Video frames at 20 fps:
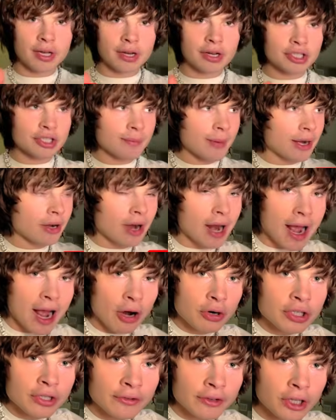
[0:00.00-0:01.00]
It doesn't matter how
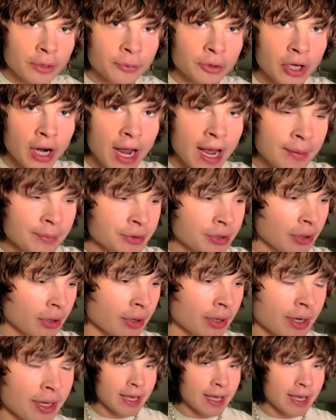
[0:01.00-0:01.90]
developed your abs are,